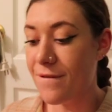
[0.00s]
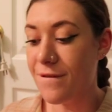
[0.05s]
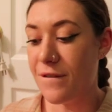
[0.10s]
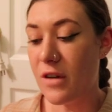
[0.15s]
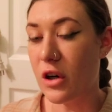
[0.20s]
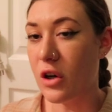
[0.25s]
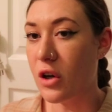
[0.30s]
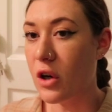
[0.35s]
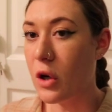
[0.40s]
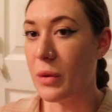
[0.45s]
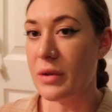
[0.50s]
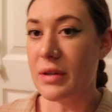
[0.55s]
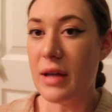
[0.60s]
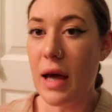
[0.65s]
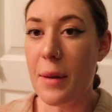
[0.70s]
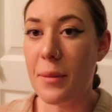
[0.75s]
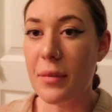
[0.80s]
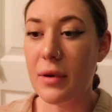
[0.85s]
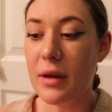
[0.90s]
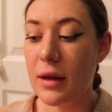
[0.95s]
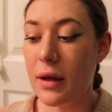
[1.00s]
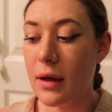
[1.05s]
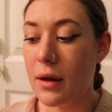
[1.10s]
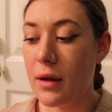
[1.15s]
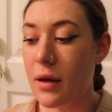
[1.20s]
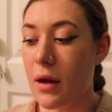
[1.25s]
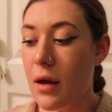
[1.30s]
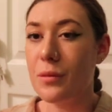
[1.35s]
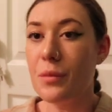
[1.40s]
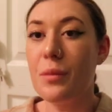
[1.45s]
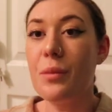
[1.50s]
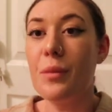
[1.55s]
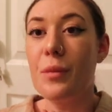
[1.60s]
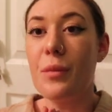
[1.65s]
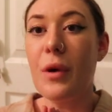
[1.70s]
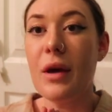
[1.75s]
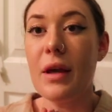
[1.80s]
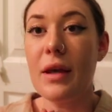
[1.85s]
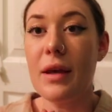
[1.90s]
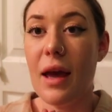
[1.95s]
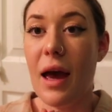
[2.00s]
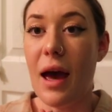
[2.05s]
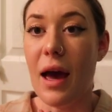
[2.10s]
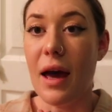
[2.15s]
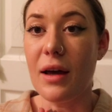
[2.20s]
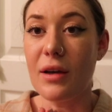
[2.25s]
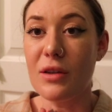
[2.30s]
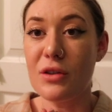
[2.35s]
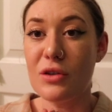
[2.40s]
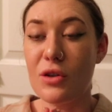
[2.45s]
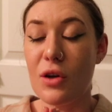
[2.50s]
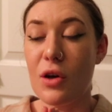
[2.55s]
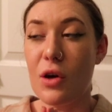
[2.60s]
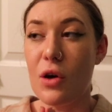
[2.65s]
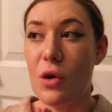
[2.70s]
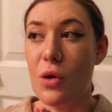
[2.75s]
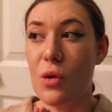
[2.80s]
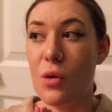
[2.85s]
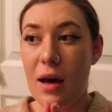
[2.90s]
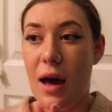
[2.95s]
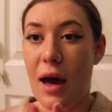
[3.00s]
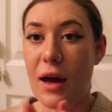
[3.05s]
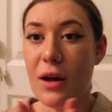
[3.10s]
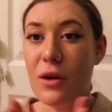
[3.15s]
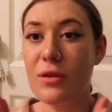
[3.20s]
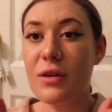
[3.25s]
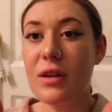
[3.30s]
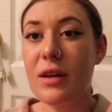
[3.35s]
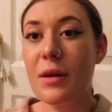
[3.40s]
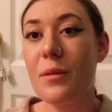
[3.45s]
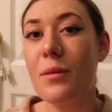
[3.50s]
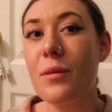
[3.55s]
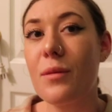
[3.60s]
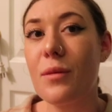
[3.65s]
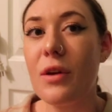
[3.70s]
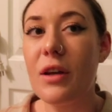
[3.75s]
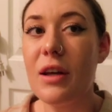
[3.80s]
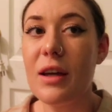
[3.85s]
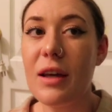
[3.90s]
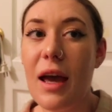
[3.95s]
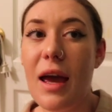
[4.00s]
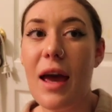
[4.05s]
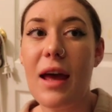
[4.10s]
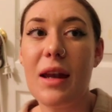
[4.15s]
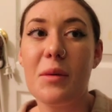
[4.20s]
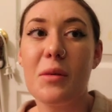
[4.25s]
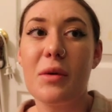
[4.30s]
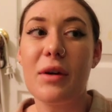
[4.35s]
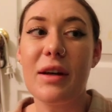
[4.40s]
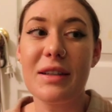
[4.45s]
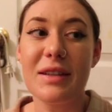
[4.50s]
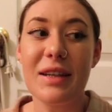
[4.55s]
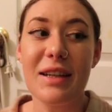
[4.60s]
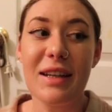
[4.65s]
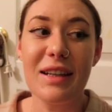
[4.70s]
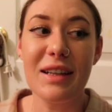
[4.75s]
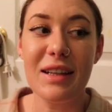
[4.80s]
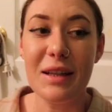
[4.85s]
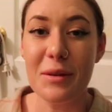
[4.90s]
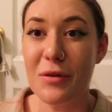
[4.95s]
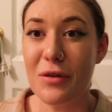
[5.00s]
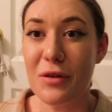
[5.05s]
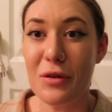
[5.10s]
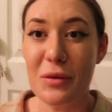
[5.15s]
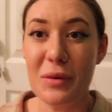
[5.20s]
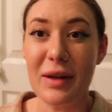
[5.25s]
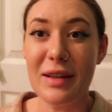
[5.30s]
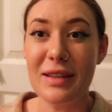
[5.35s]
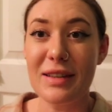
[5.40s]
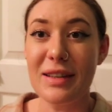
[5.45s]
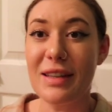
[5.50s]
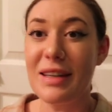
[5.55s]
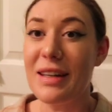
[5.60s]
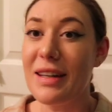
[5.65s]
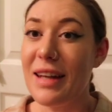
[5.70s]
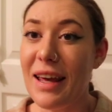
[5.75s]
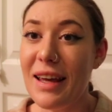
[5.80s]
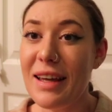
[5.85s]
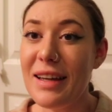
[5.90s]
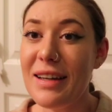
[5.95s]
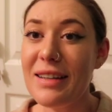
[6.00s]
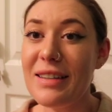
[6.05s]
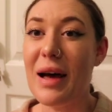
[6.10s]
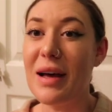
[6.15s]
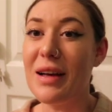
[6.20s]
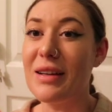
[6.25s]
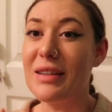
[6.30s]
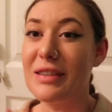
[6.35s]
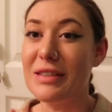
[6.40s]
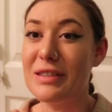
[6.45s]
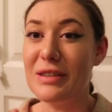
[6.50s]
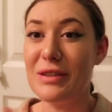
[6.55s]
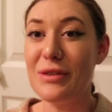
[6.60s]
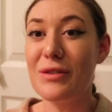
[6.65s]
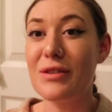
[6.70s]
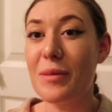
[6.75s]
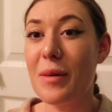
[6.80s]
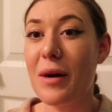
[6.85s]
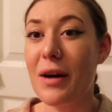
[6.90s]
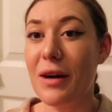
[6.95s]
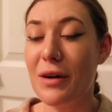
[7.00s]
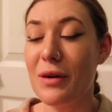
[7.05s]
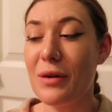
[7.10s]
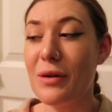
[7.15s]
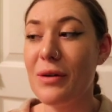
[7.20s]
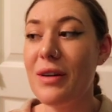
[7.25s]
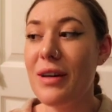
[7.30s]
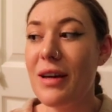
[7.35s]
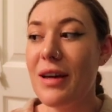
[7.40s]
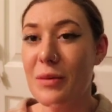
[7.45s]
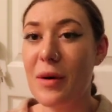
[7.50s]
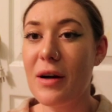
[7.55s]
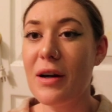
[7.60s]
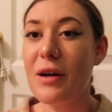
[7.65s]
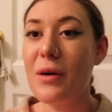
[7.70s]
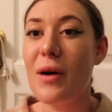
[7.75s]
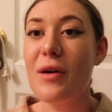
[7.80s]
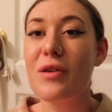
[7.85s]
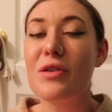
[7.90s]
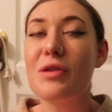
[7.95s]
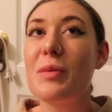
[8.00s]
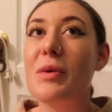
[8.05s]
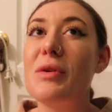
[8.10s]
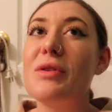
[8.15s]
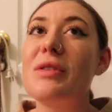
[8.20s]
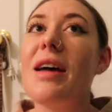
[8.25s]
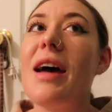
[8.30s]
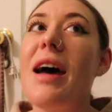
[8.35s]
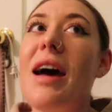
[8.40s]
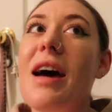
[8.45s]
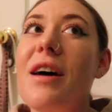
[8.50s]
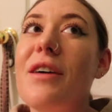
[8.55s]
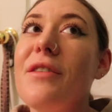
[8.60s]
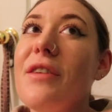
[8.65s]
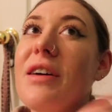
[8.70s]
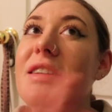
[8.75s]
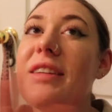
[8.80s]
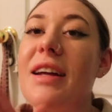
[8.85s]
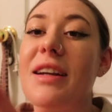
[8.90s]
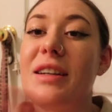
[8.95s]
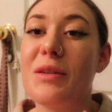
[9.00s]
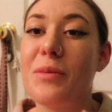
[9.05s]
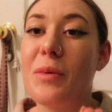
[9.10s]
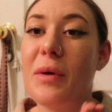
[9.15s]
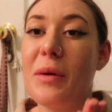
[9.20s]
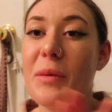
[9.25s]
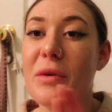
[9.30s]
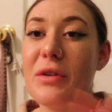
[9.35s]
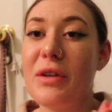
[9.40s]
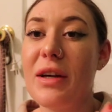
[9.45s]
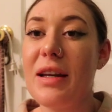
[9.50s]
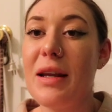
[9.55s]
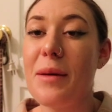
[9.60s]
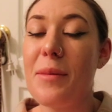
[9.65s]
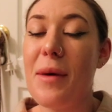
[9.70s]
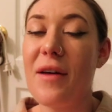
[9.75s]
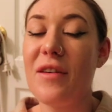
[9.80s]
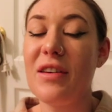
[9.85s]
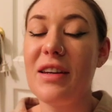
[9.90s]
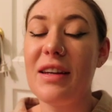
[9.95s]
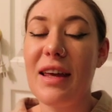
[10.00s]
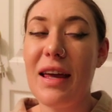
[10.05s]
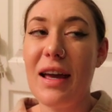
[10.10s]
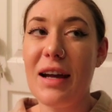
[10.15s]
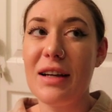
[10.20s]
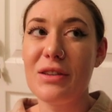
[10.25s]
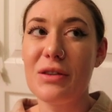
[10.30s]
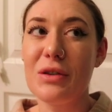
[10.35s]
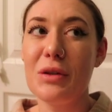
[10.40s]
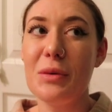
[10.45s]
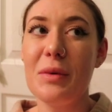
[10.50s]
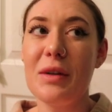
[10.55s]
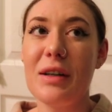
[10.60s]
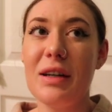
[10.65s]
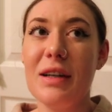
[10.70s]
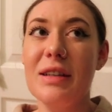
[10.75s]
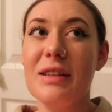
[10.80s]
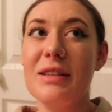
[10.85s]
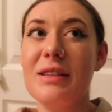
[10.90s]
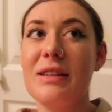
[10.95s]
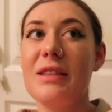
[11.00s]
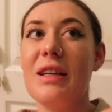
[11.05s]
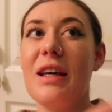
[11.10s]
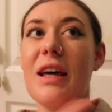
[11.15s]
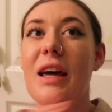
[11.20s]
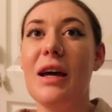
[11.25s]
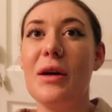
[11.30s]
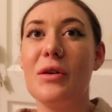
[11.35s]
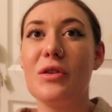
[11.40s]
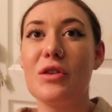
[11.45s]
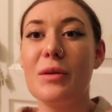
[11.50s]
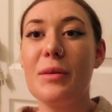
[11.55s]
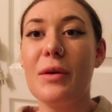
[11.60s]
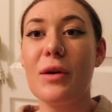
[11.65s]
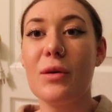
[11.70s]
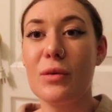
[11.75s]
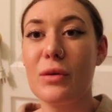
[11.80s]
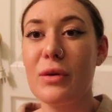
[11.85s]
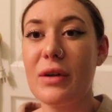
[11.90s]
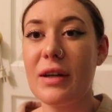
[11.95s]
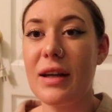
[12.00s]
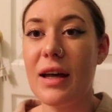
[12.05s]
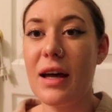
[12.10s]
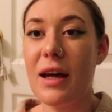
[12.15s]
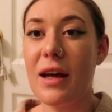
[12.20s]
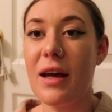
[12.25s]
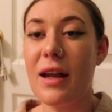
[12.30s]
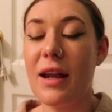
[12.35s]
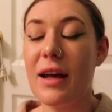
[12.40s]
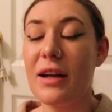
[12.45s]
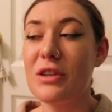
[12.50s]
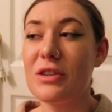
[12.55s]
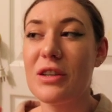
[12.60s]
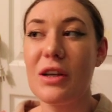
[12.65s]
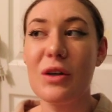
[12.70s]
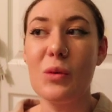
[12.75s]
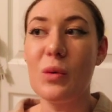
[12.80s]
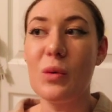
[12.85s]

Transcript: figure out what's happening. But yeah, so I don't think I'm gonna get any more exciting clips for the rest of the night. I'll see you tomorrow. Tomorrow I was supposed to have a dentist appointment, which I ended up having to cancel because it was gonna be a root canal, and I just like